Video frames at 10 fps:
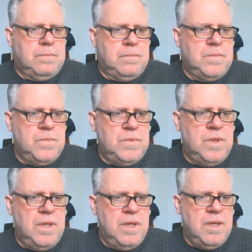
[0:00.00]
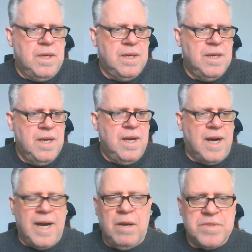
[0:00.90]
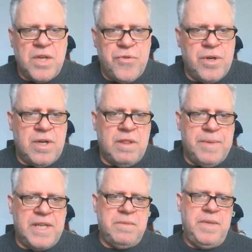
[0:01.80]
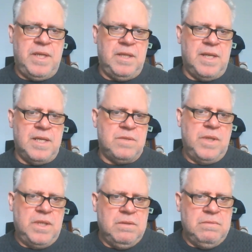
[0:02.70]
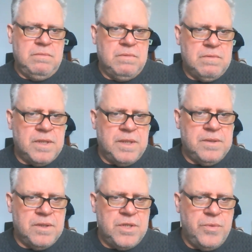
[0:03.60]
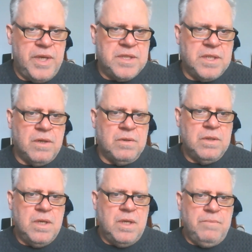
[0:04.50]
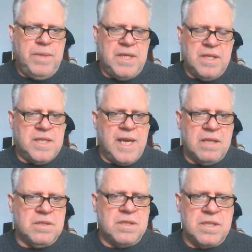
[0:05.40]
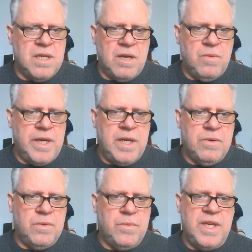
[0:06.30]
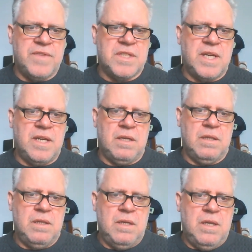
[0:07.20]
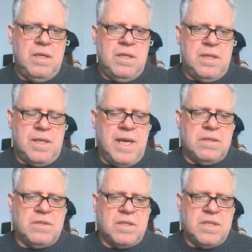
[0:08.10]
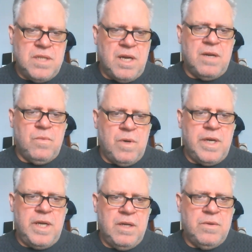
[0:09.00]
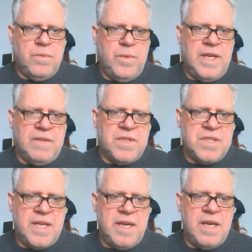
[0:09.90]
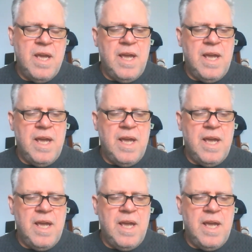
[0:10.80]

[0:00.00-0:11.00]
I almost got thrown out of the budget meeting last week, right, or 2 weeks ago, because council does not want to hear what we have to say. Council does not want to hear what we have to say.